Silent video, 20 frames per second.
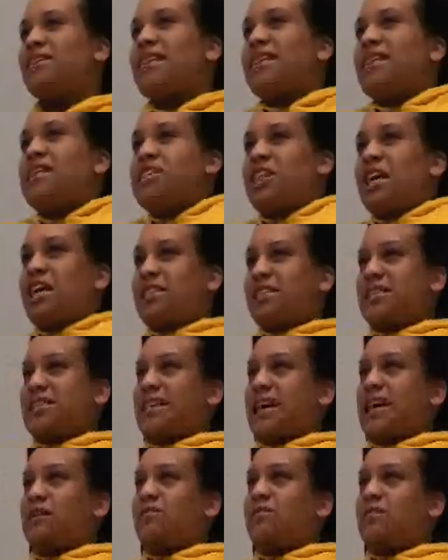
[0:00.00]
cliche as it
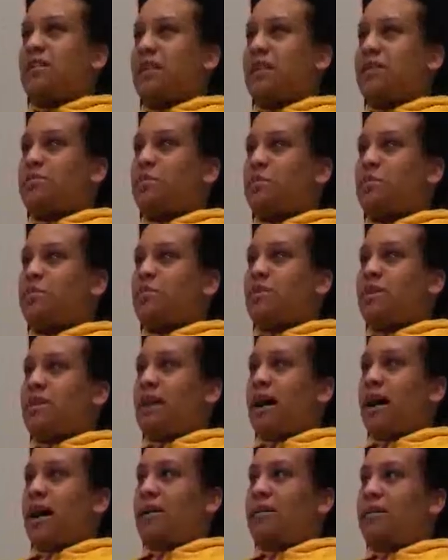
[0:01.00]
sounds, it's probably
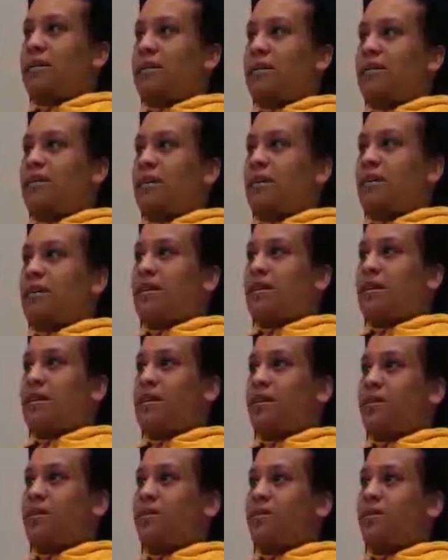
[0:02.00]
the idea that, you
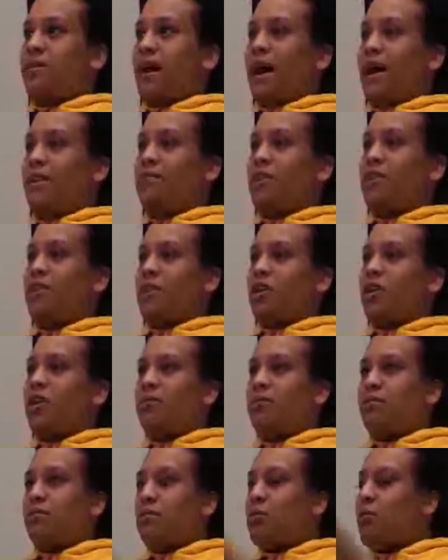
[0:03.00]
know, I've
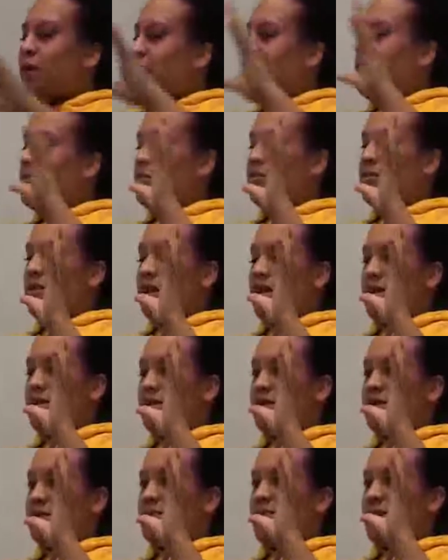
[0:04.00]
overcome quite a few things.
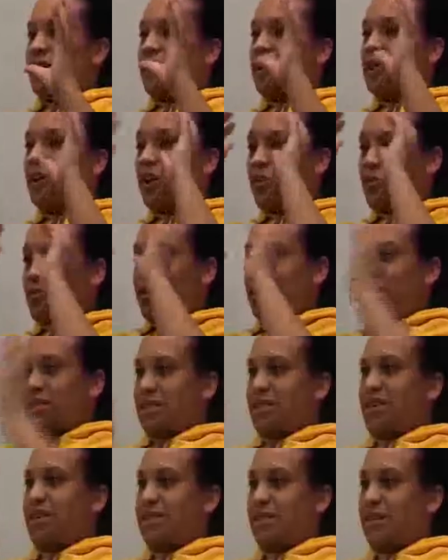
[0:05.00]
There's been a lot of crazy
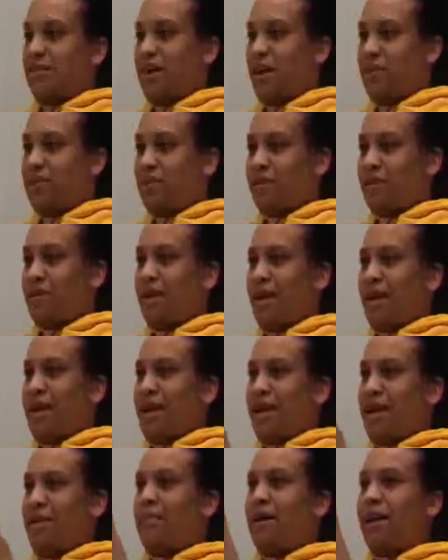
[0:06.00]
things that have happened
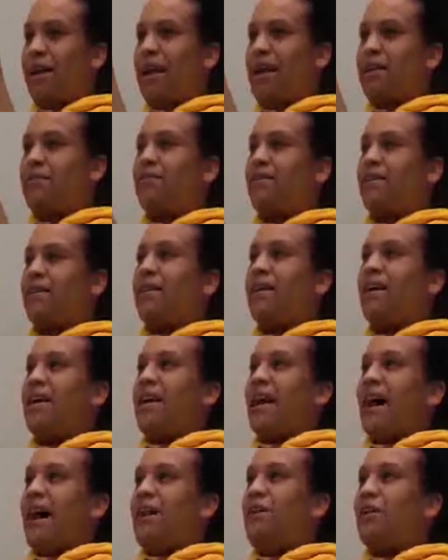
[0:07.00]
in my life, and
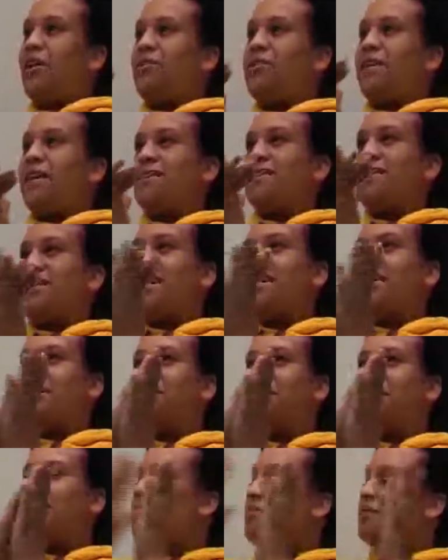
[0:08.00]
a lot of things that
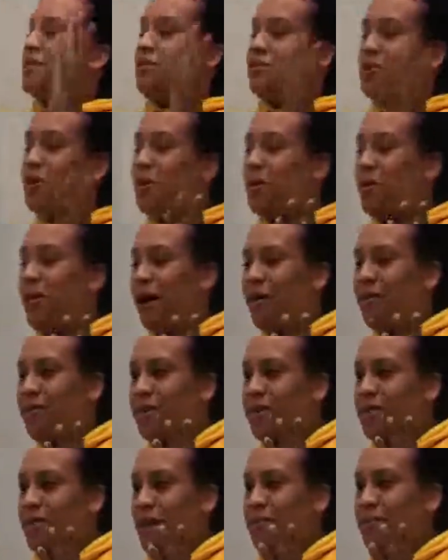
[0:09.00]
people don't know about
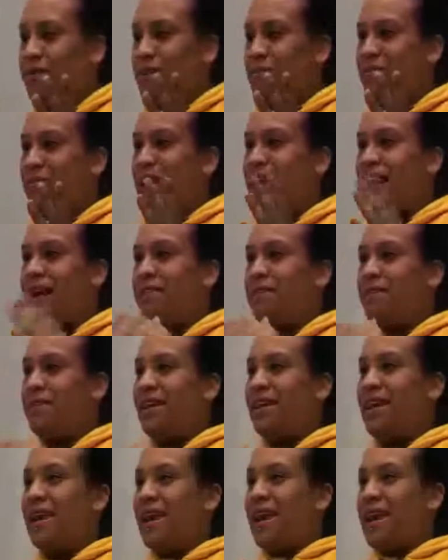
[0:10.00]
that have happened in my life.
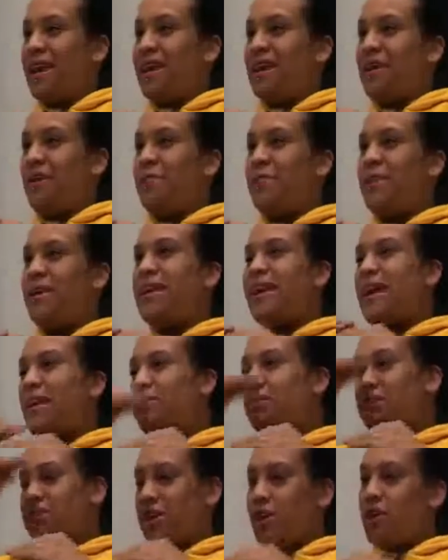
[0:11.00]
And, you know, being
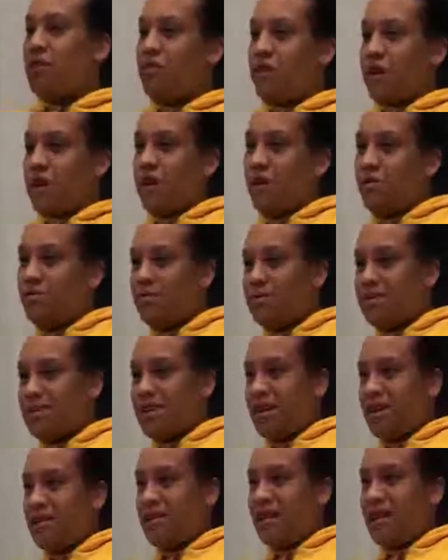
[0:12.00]
able to overcome
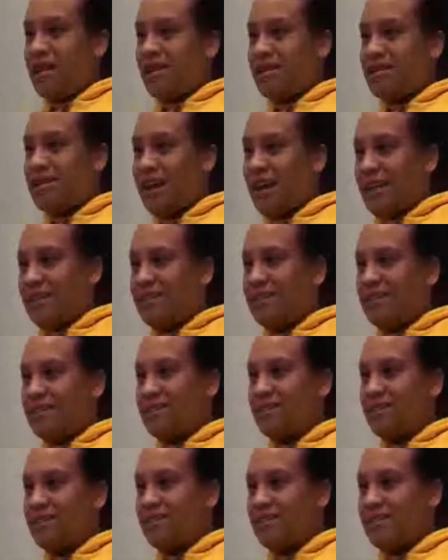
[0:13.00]
certain things and
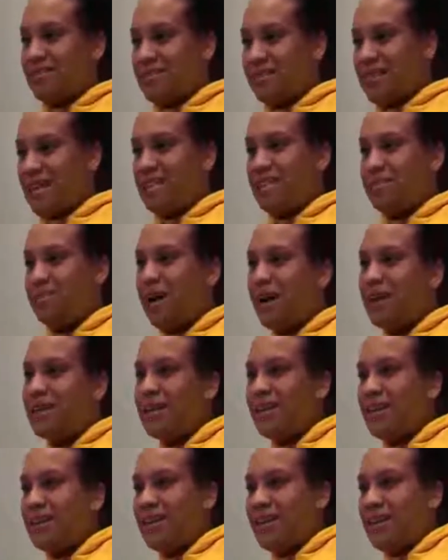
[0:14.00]
still stay
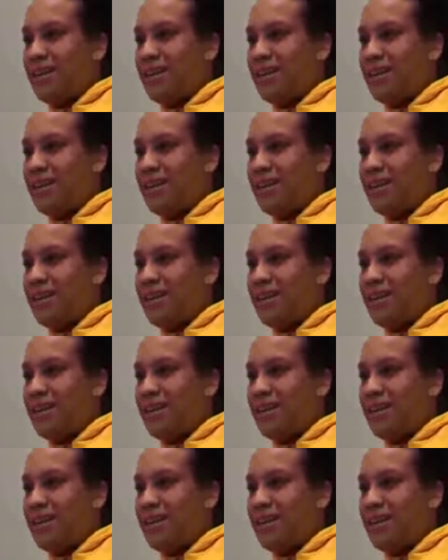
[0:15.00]
smiling,